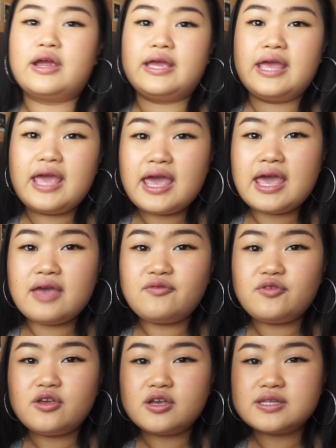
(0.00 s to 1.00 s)
here, if
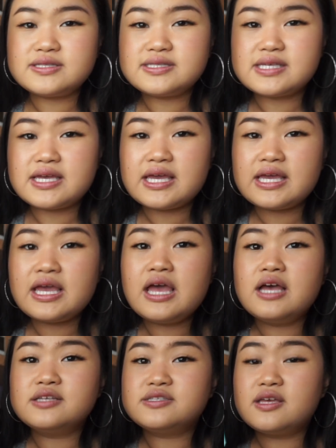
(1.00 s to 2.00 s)
you can see.
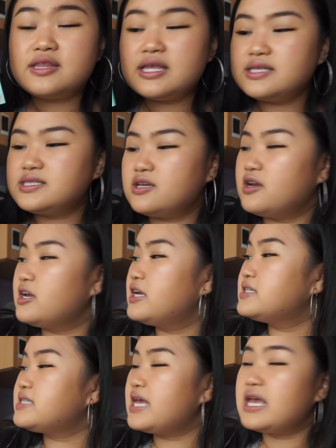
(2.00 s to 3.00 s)
So this
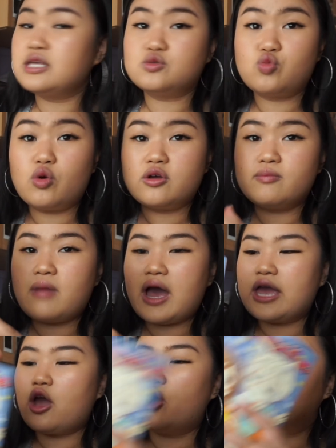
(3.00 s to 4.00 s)
series is one of
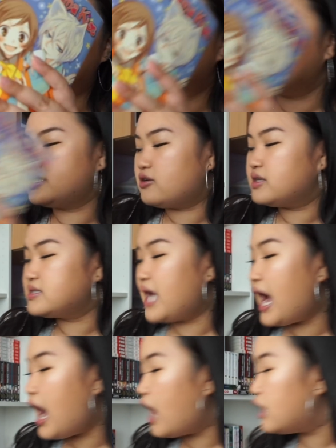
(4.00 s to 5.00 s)
my OG series
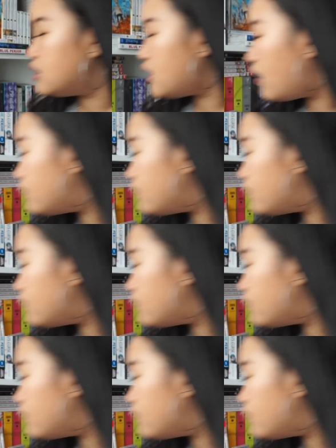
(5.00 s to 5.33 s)
that I love,